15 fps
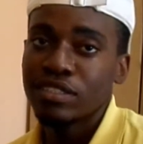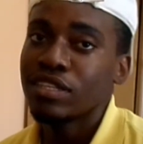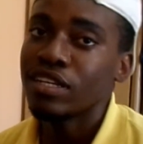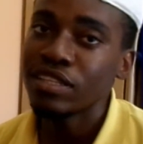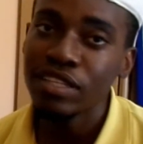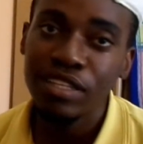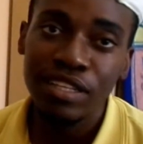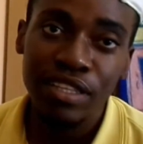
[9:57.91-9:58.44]

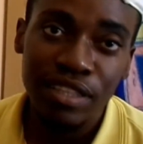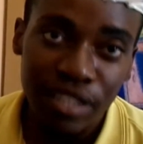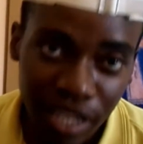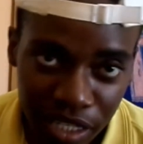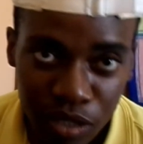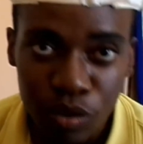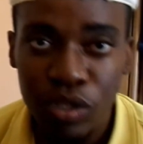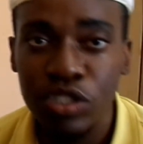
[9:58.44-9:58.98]
Until the
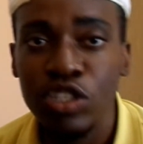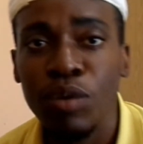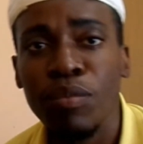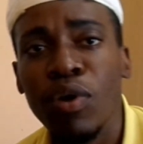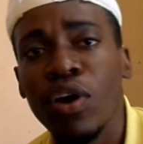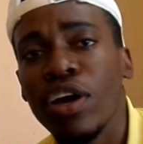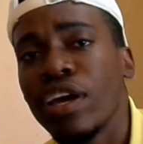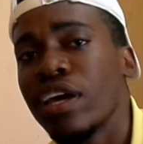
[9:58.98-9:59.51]
next one is your
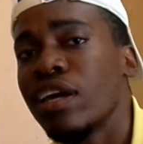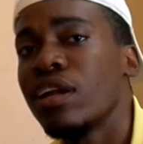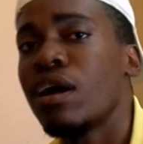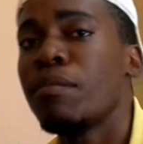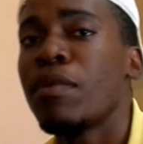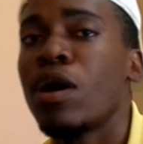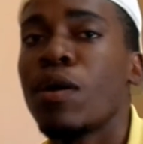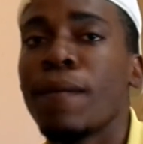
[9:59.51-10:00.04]
boy, and
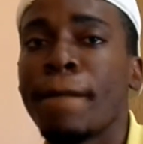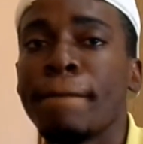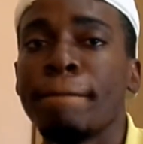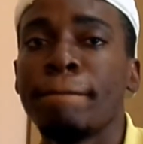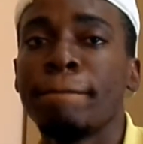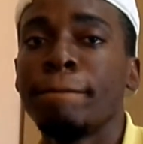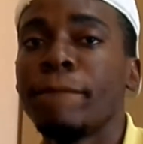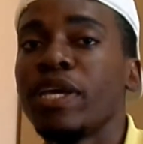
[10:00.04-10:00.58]
I'm out.
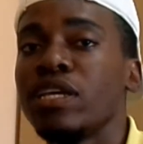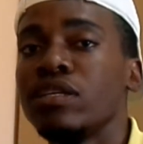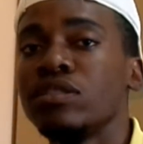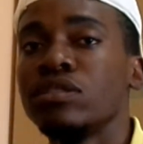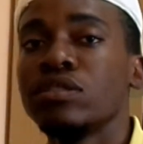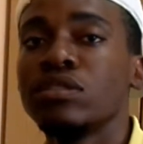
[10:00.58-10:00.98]
Peace.